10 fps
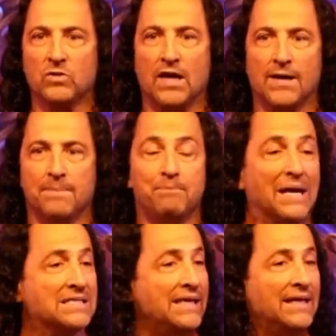uh,
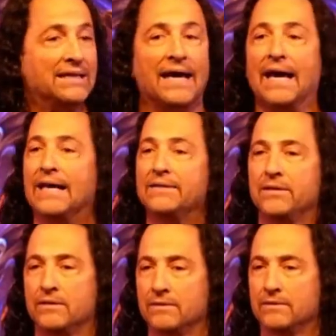buzzing in the
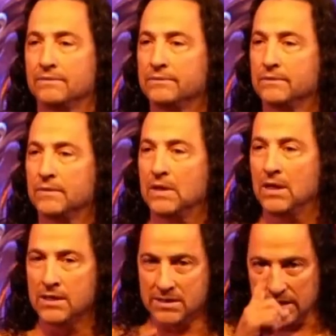head,
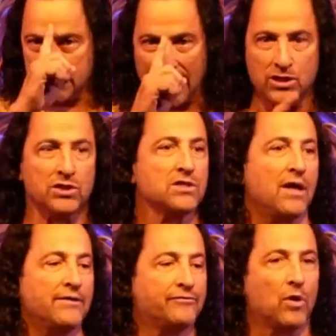sensations
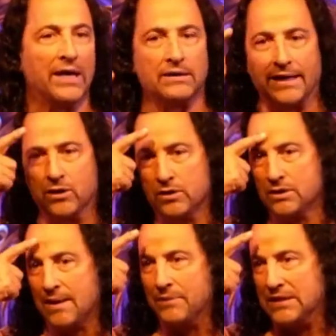on the forehead, like
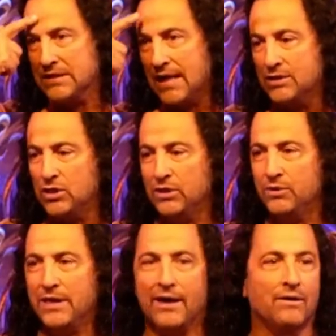something's touching you
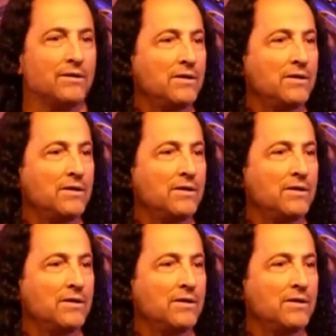there,